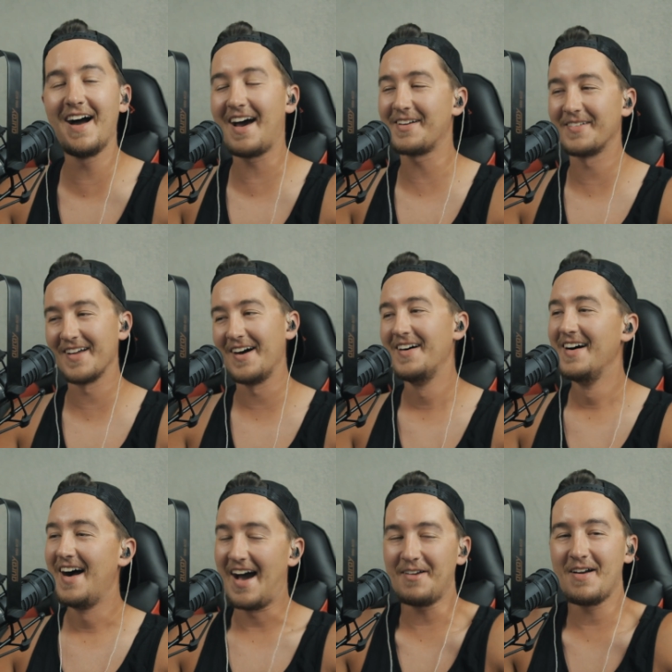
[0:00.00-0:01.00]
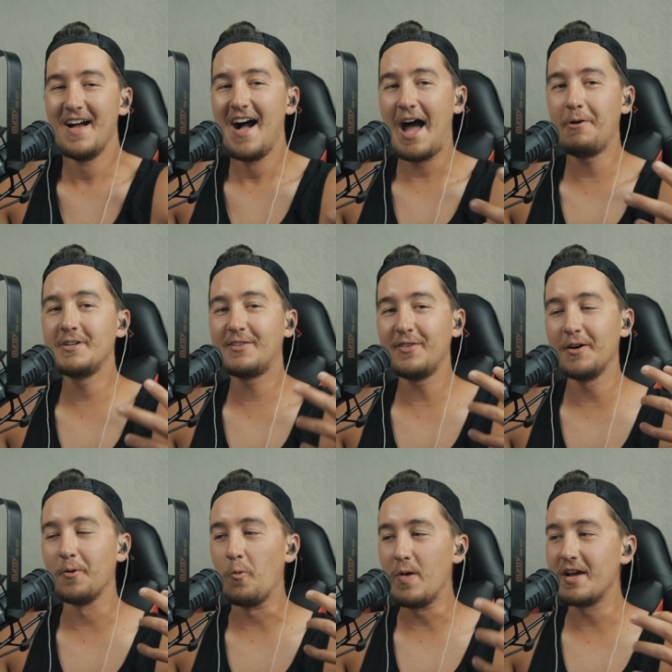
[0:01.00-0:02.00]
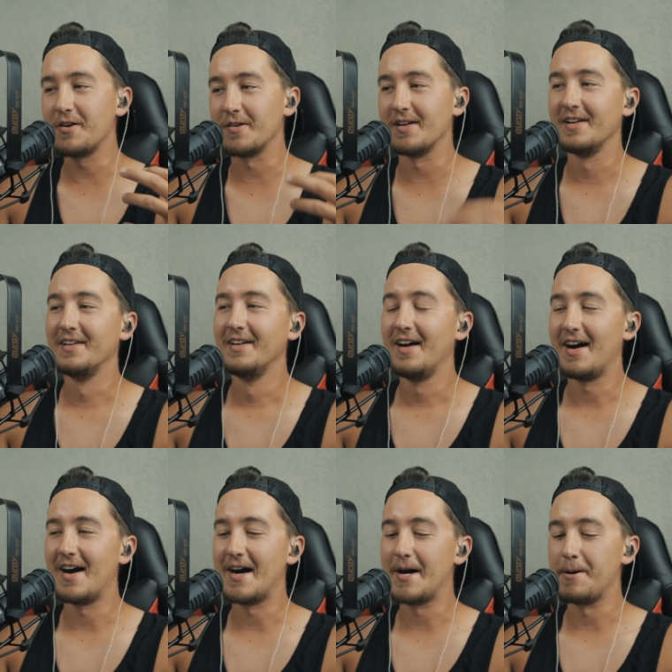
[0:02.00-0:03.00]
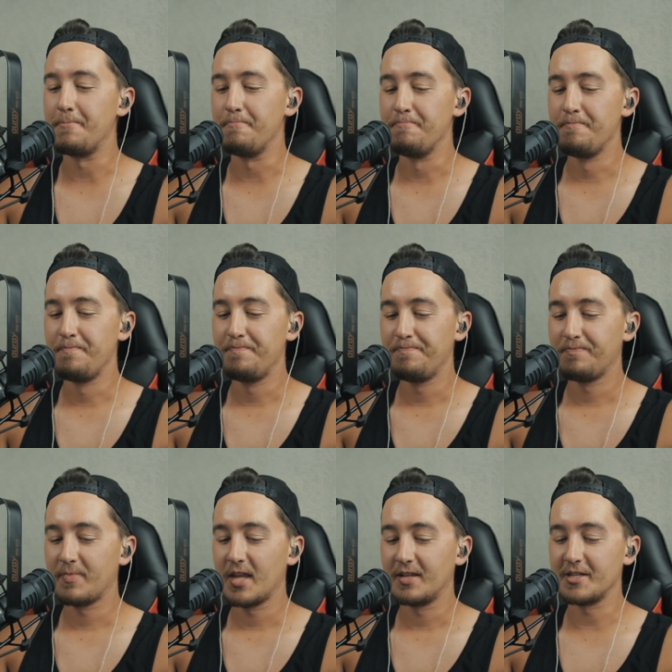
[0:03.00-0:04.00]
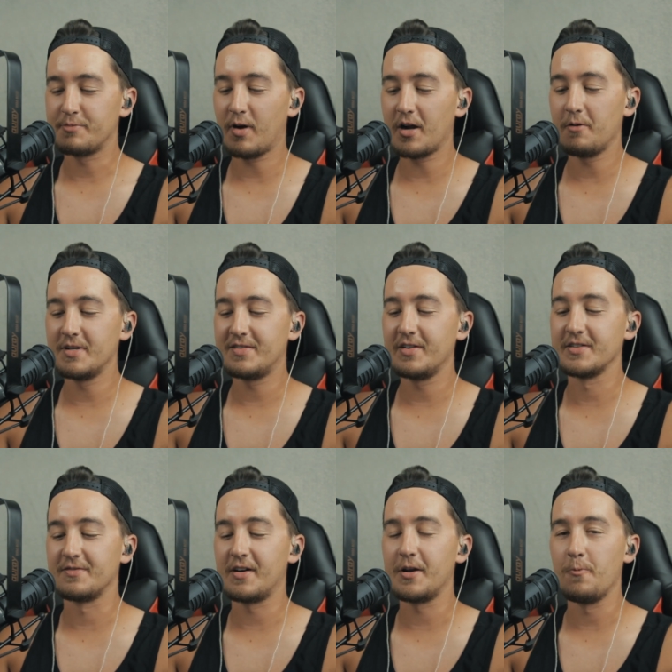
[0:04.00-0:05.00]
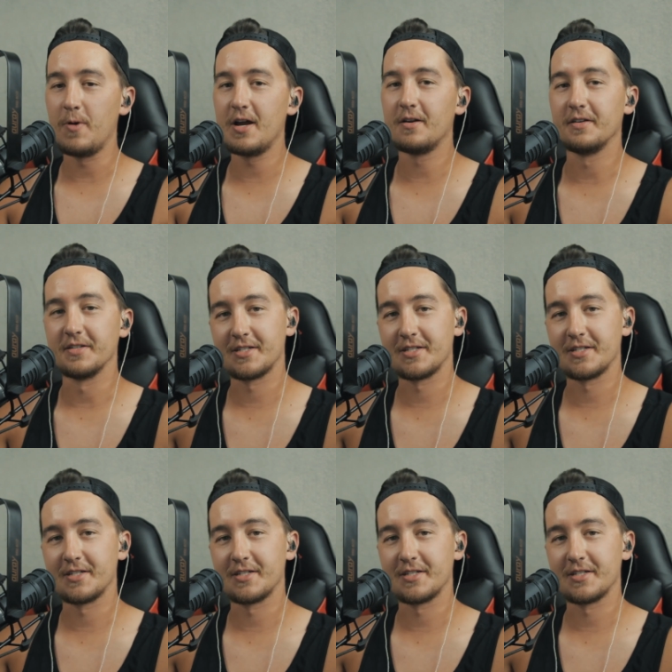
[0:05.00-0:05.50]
I don't know. I don't. I always feel weird um, this part always feels very weird and